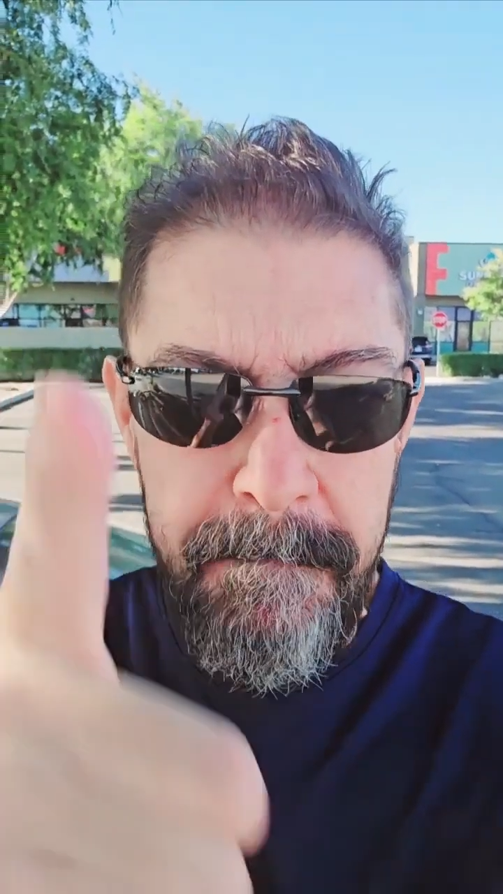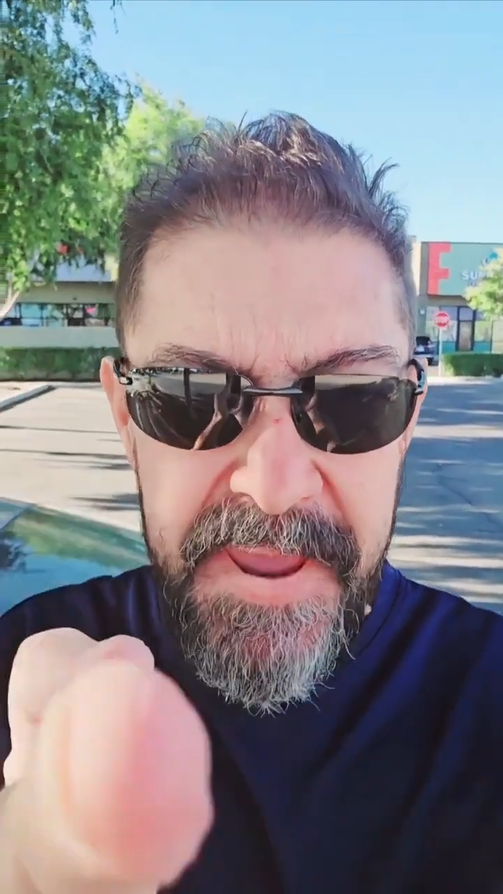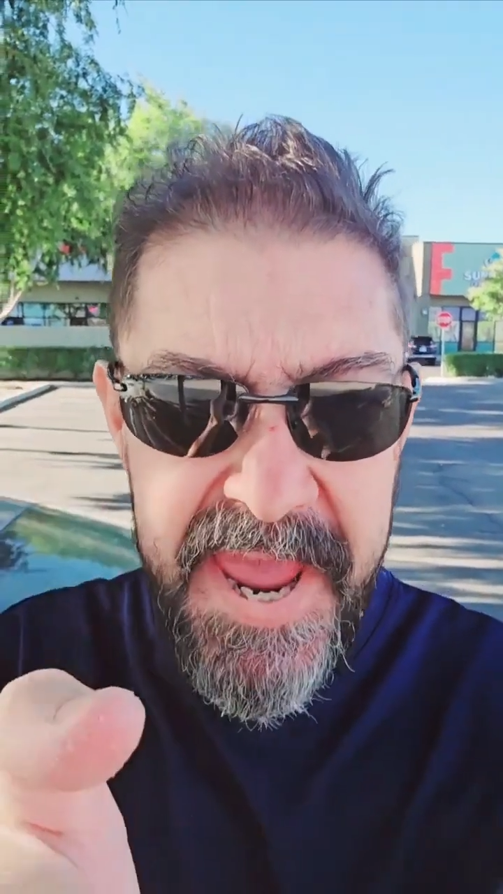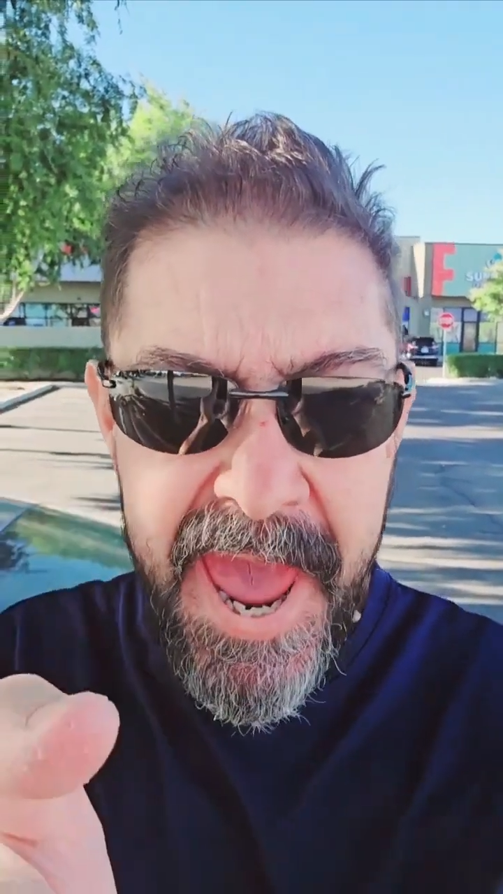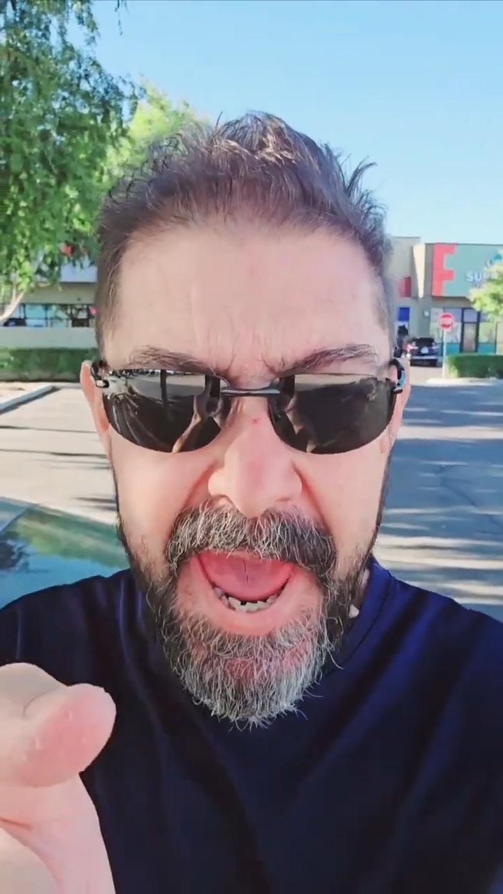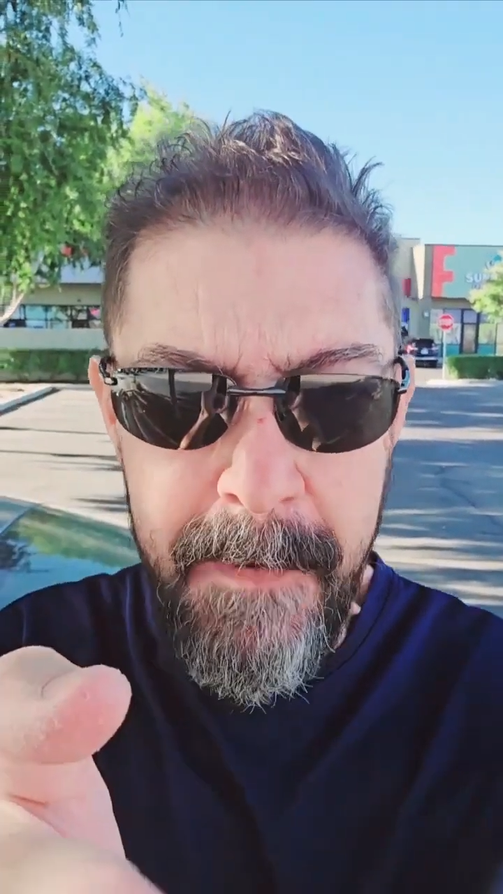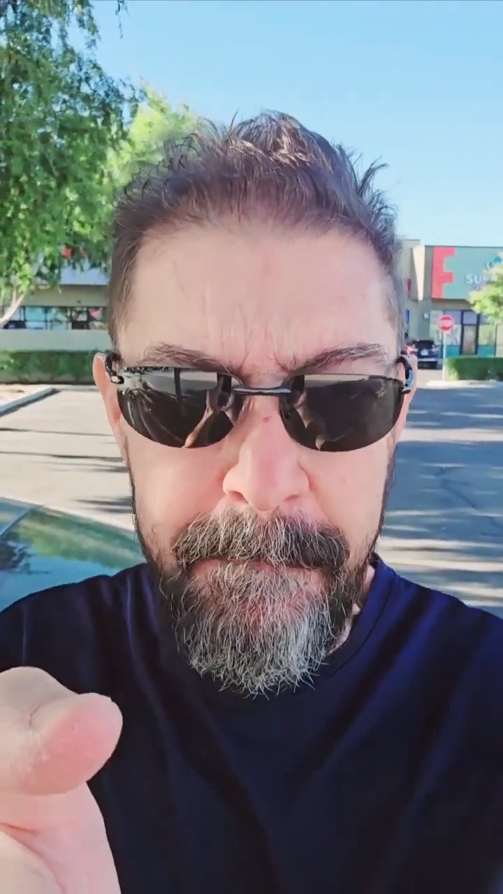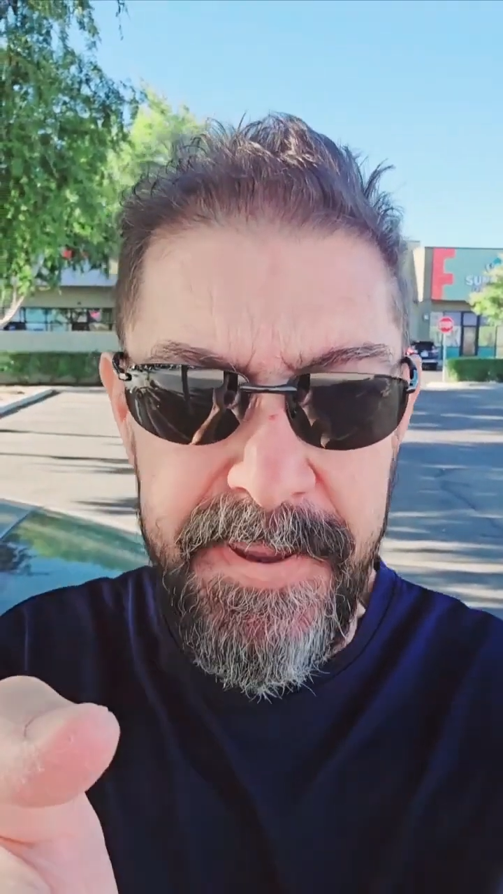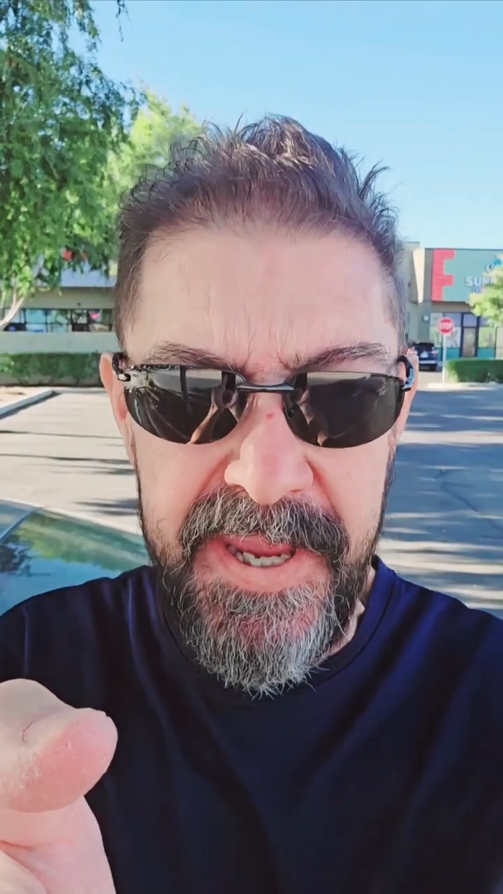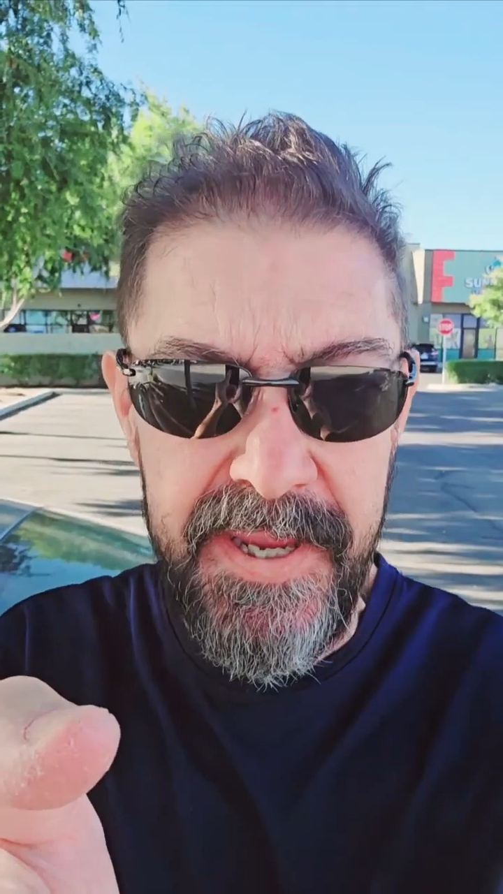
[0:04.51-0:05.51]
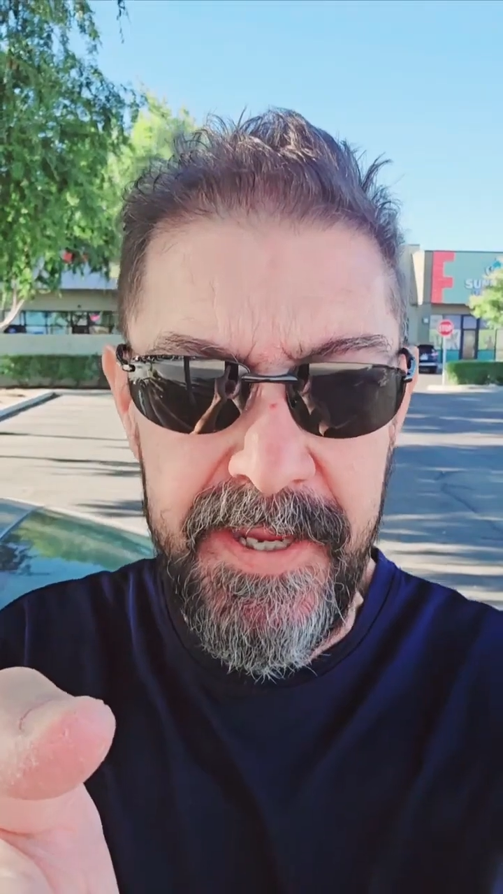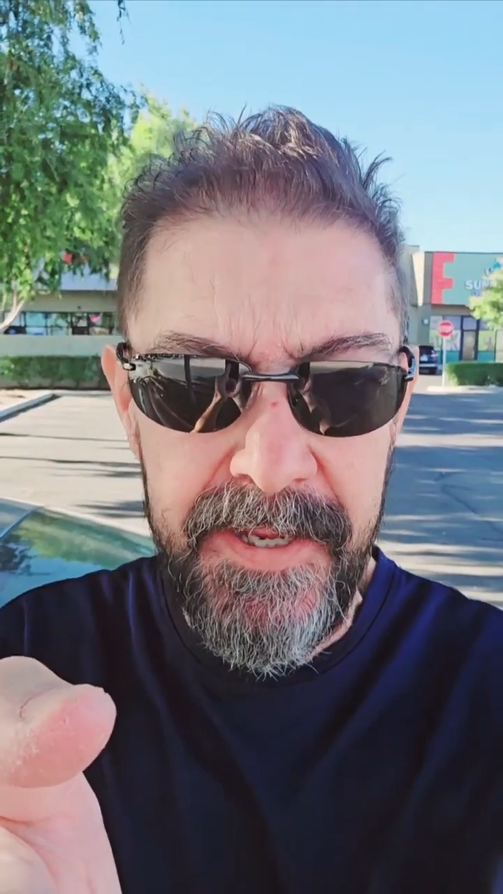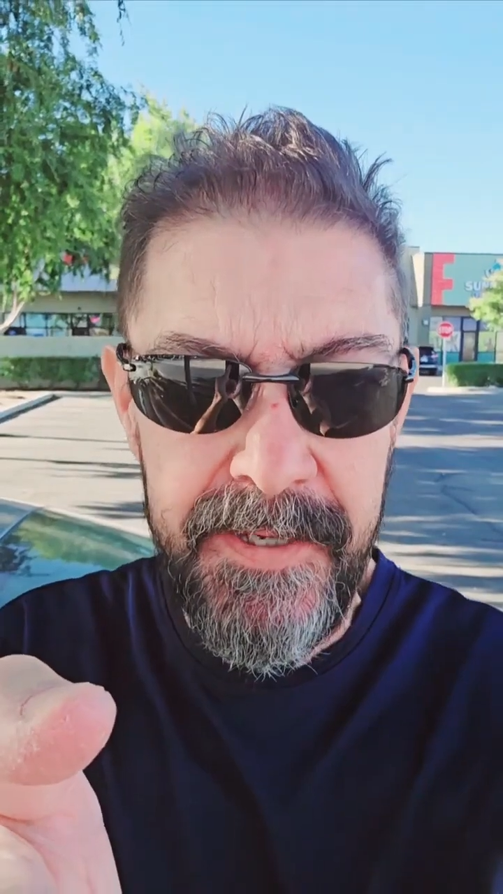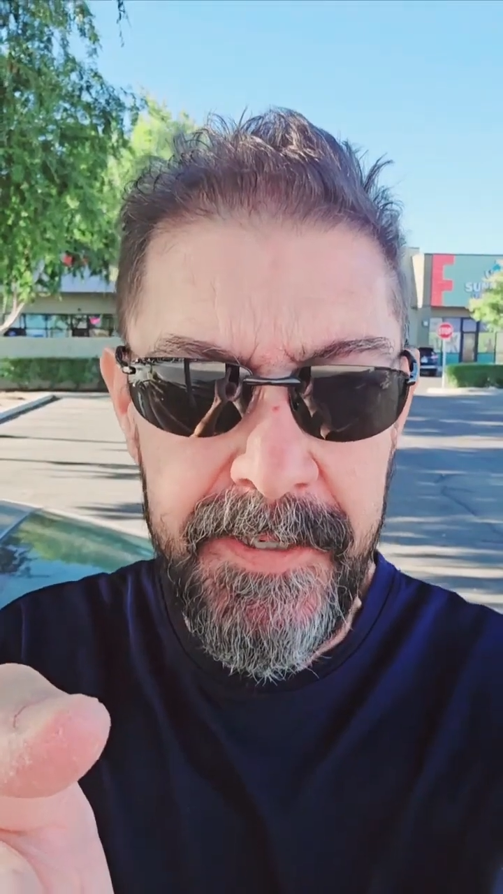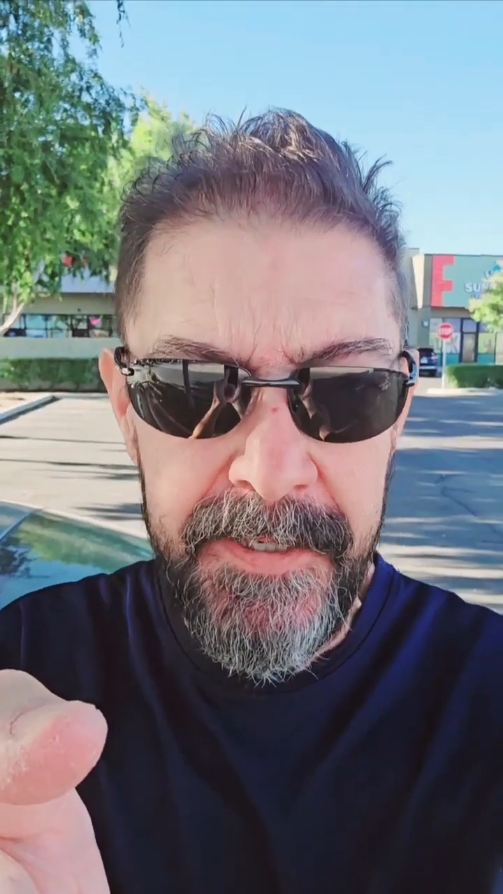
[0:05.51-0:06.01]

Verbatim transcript: Be happy.